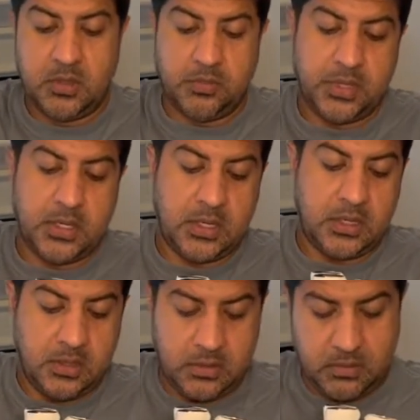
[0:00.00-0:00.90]

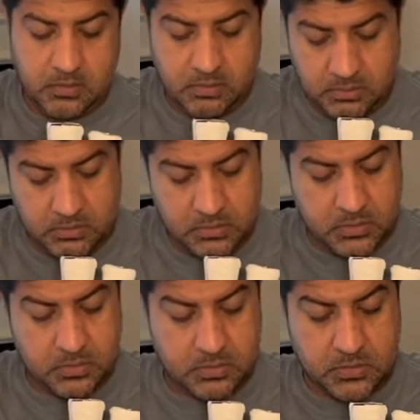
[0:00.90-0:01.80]
But
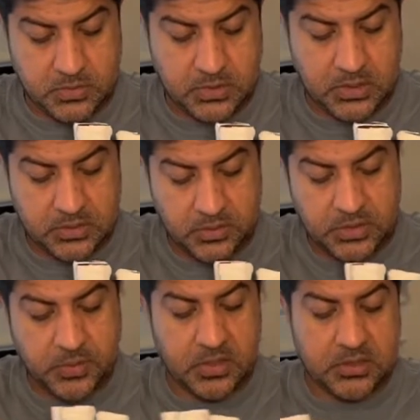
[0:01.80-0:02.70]
so this
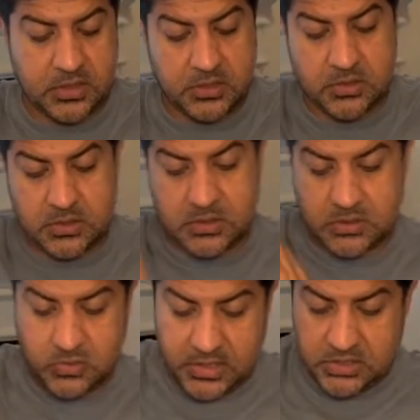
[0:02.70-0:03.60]
part's a little
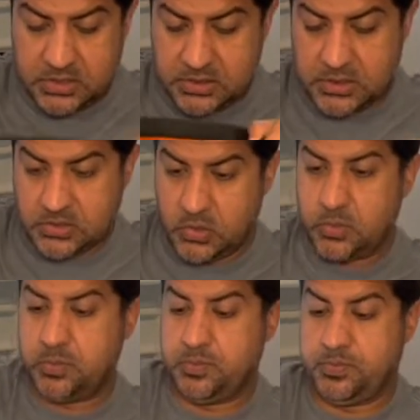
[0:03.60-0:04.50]
strange because it does
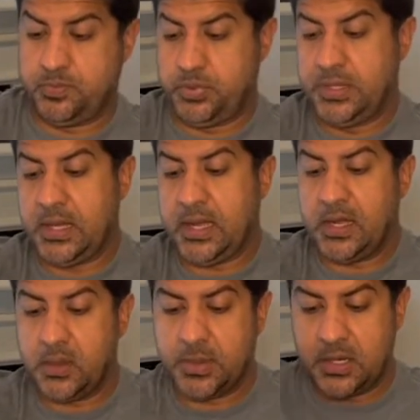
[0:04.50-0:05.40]
go pretty high
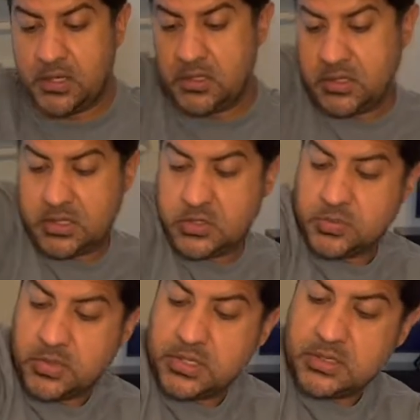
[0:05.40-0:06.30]
up and it goes
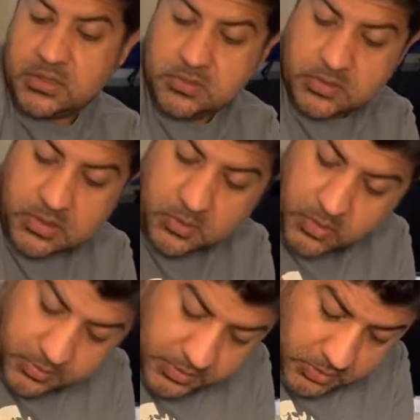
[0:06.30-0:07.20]
pretty,
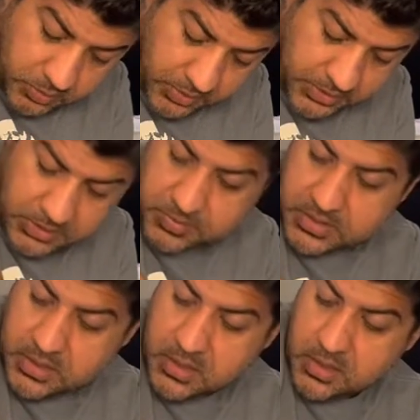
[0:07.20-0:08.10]
arm can go pretty deep in
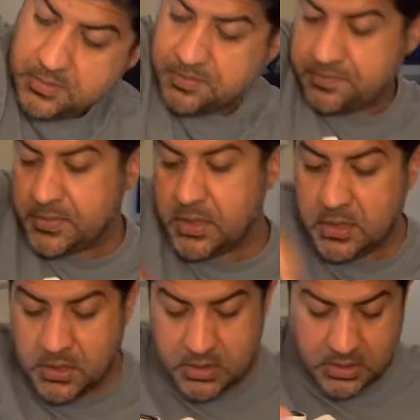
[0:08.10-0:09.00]
there.
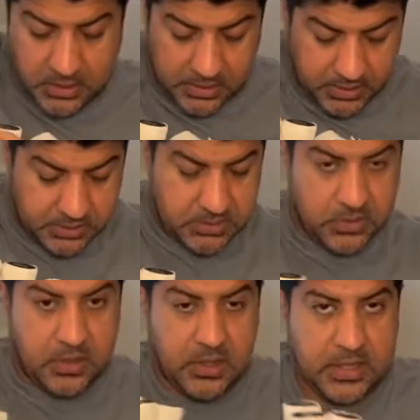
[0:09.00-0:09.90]
So
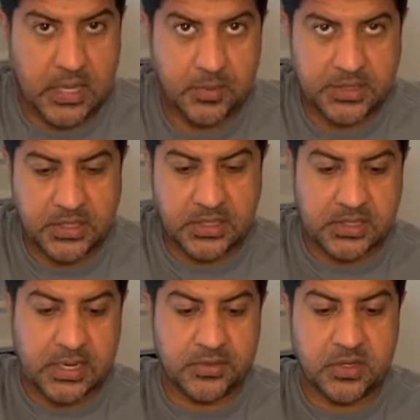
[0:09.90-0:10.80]
you're like, how am I digging
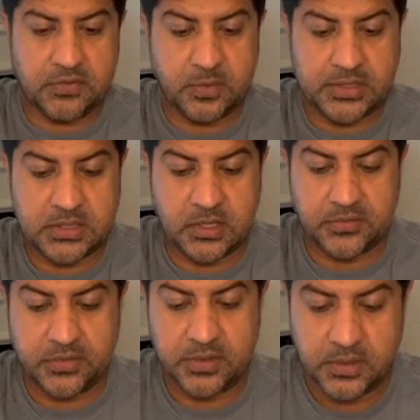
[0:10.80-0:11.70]
down there for my stuff?
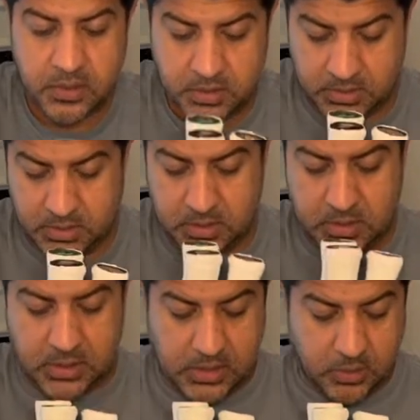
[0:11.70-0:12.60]

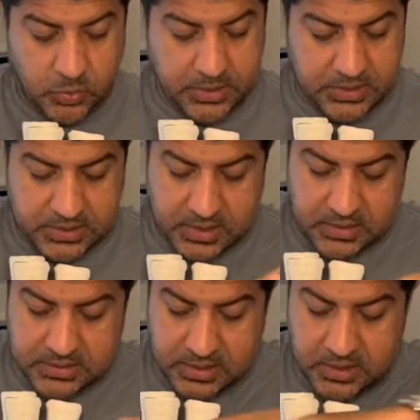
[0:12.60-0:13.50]
We'll get to that in a
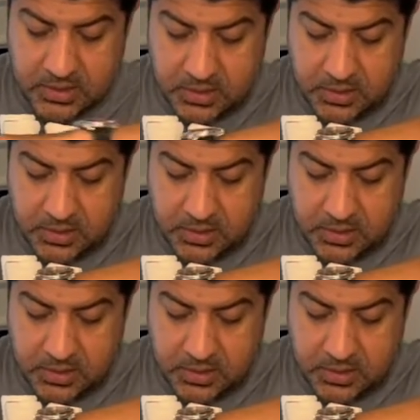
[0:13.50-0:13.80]
second.